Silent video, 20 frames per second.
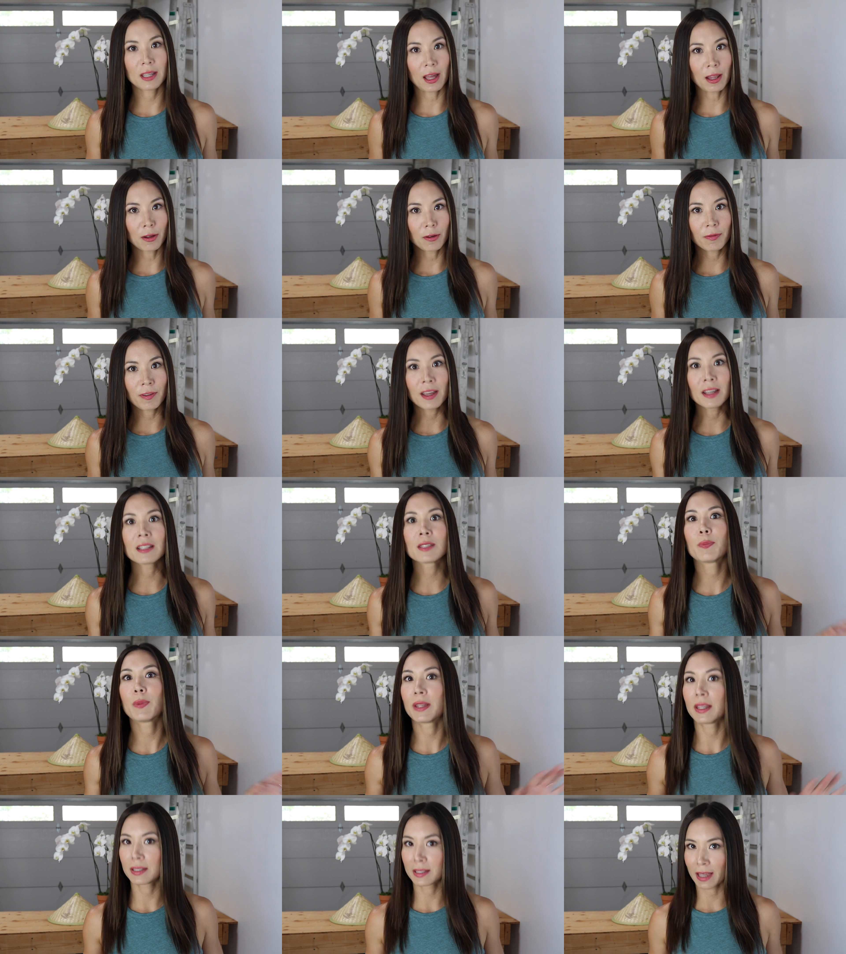
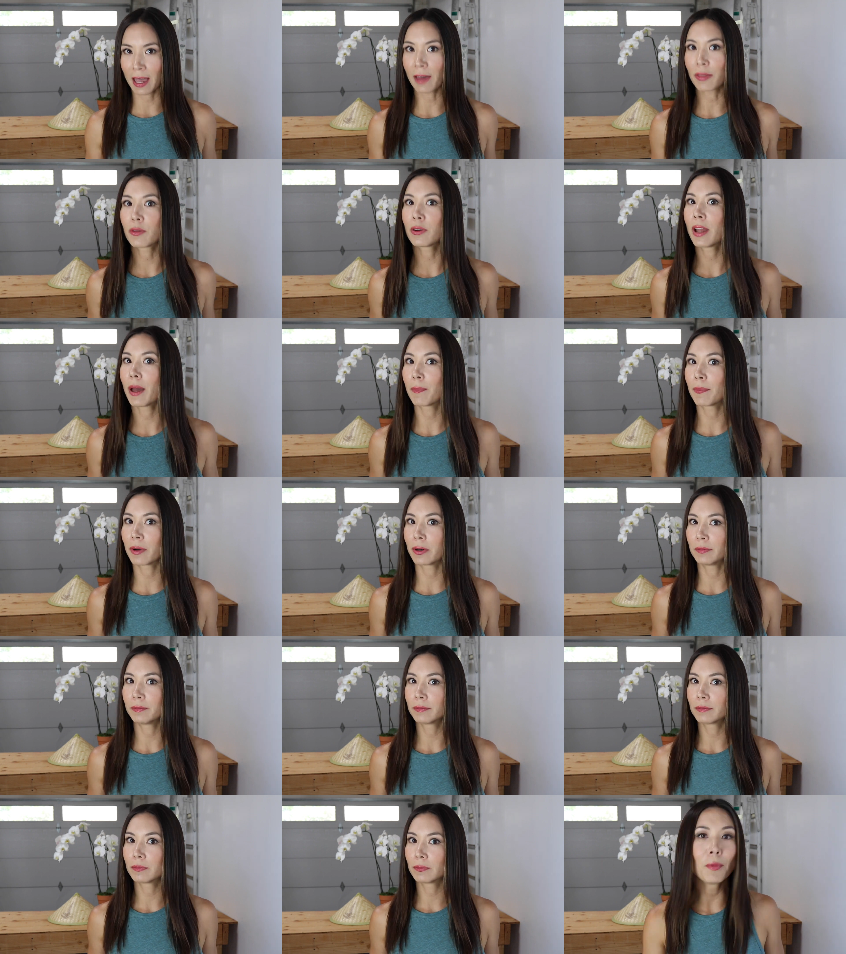Yellowface, but it's Katherine
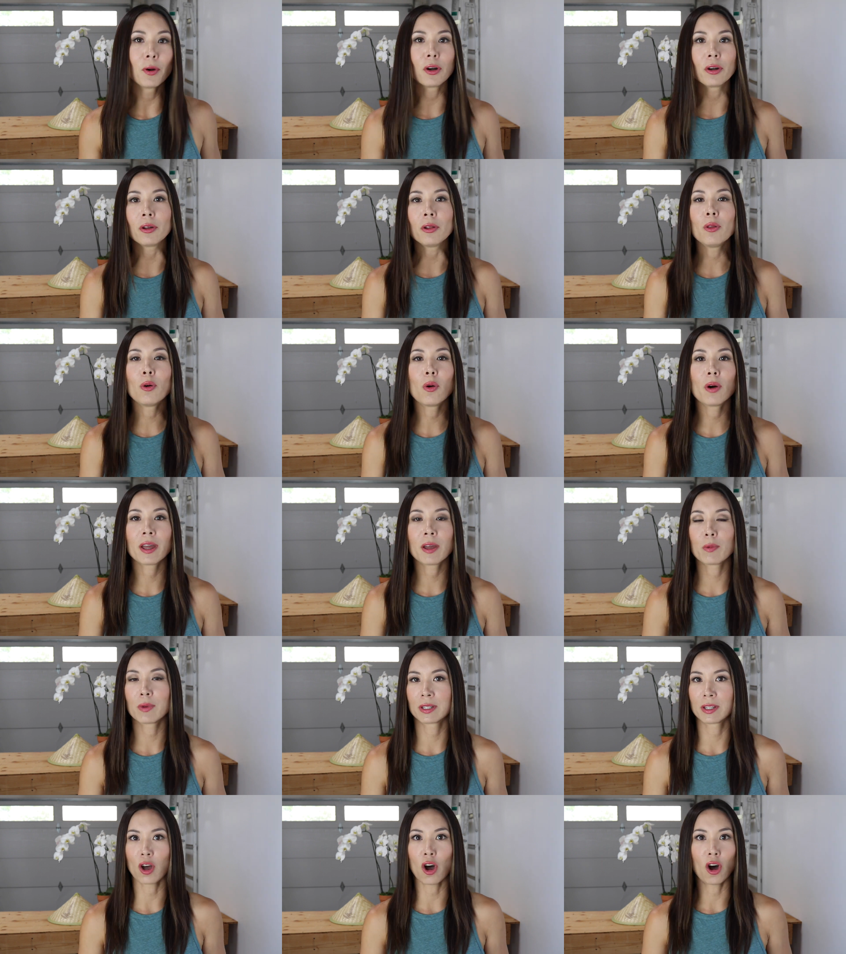Hepburn. Myrna
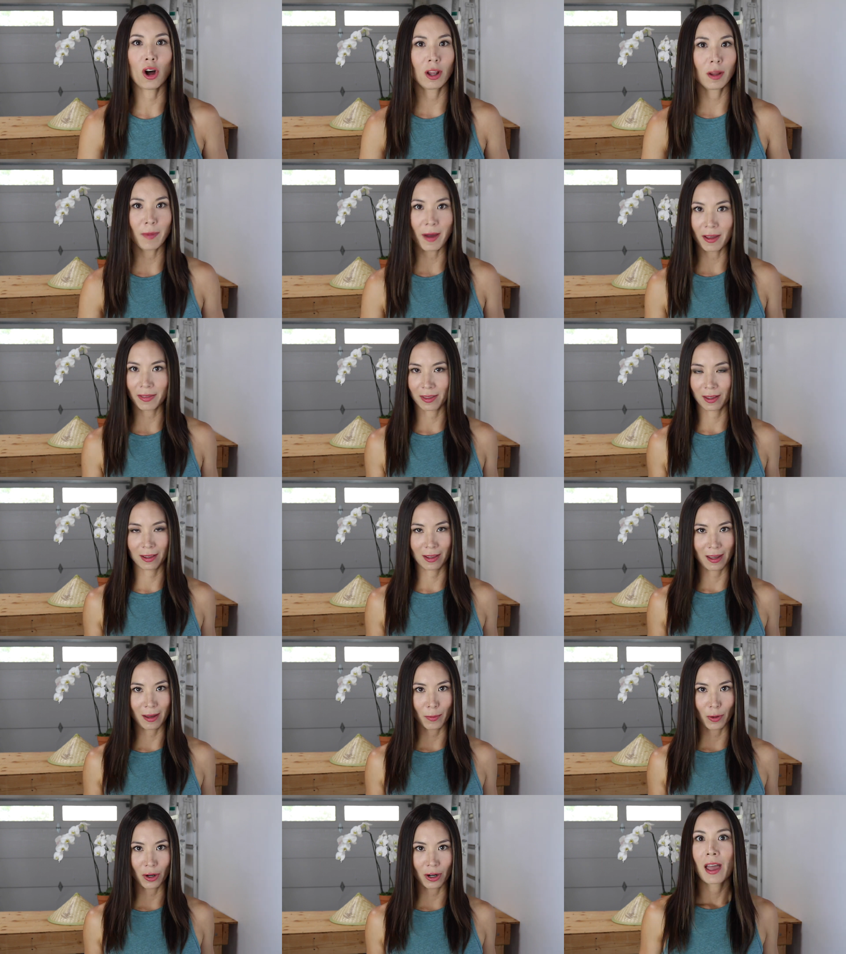Loy was all about the
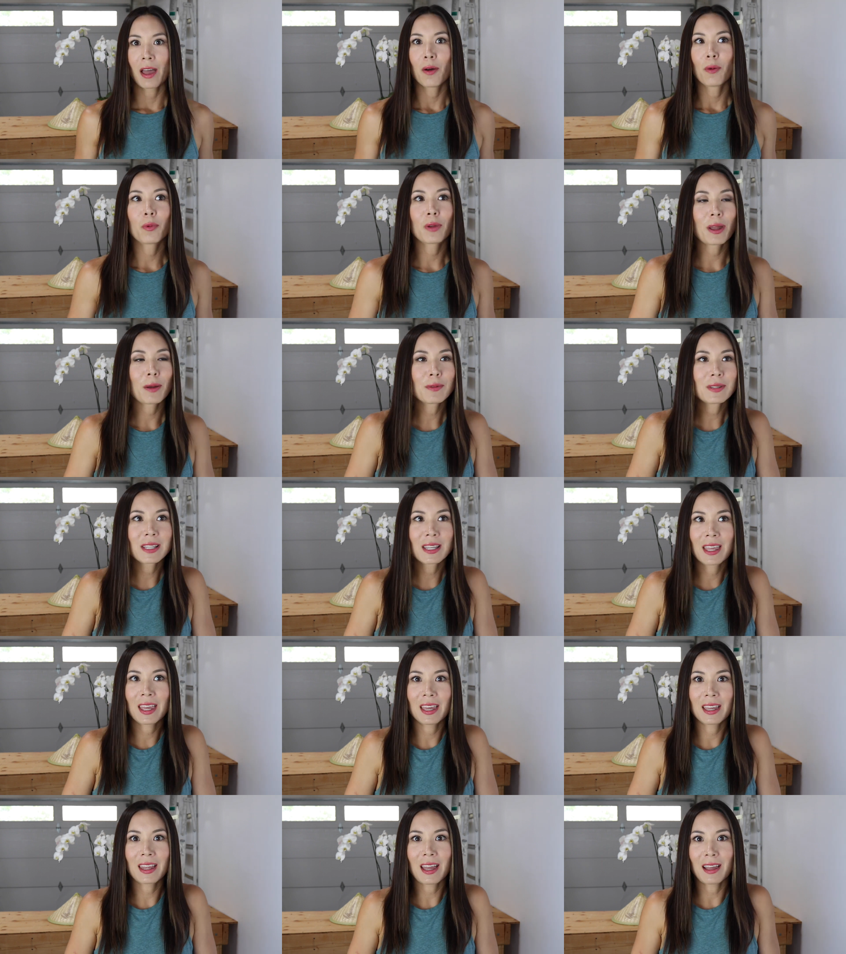glamour. When I was a
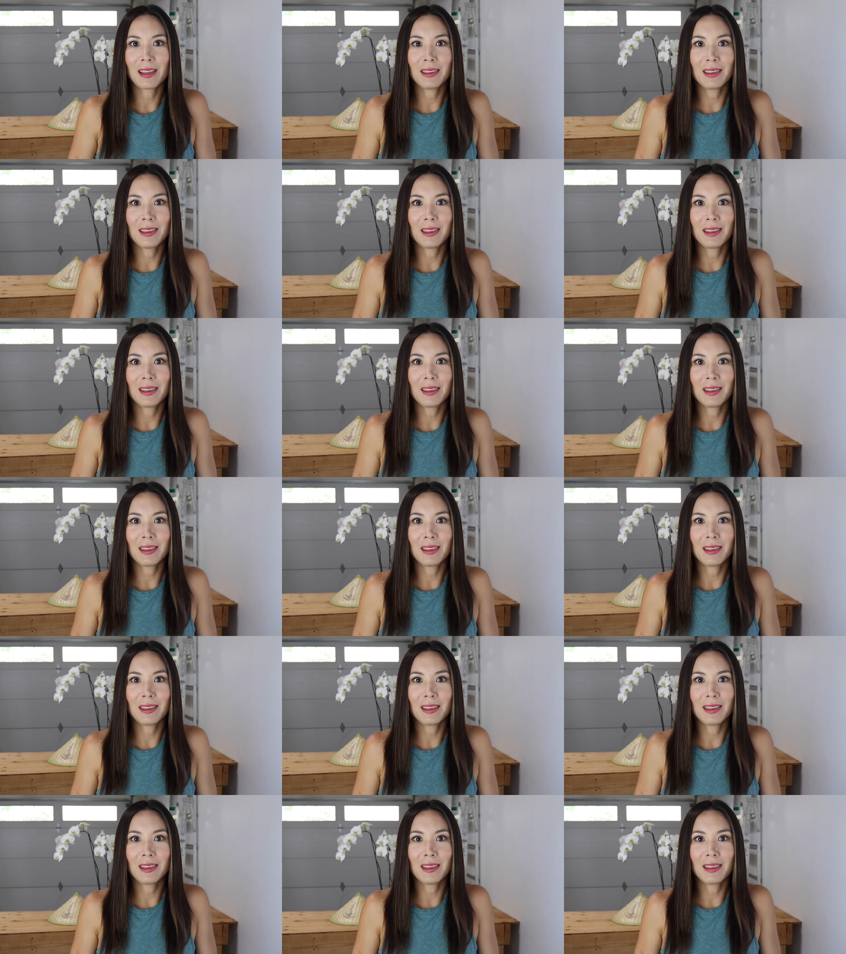kid, I